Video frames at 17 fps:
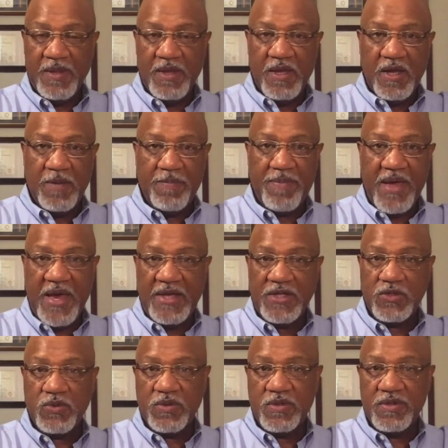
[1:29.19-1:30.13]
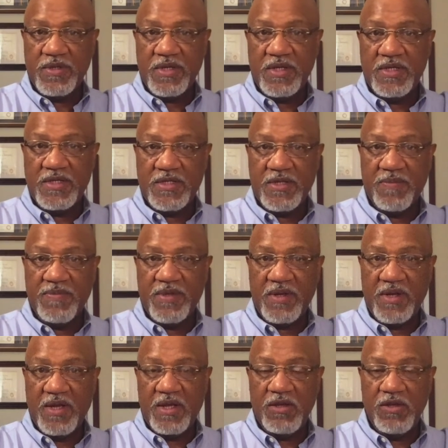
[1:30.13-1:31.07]
A password is something
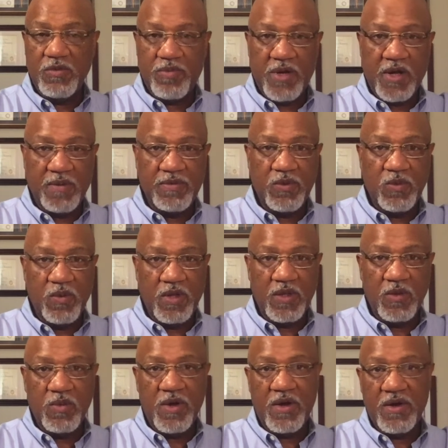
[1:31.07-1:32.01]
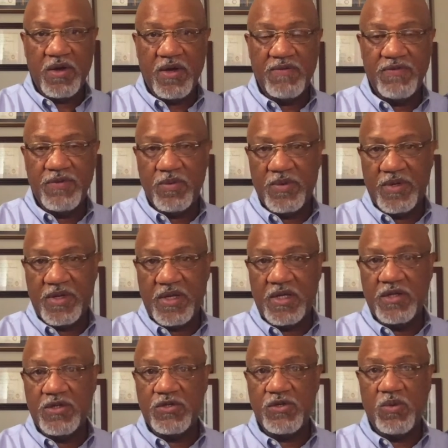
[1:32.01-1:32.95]
that you're probably well aware of. You want to get
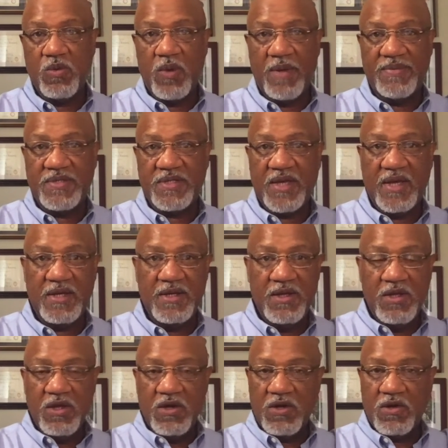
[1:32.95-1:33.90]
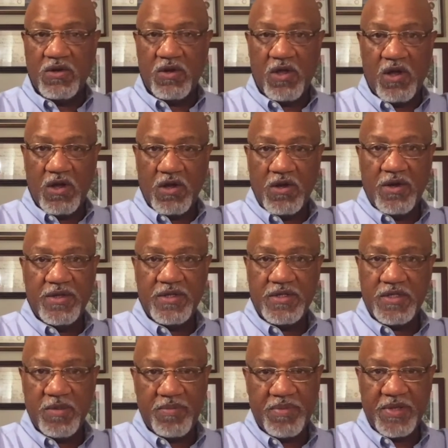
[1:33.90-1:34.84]
into a website or log on to
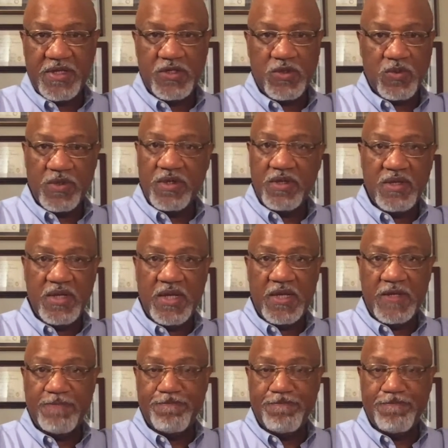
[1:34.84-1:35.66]
someplace. What do you need?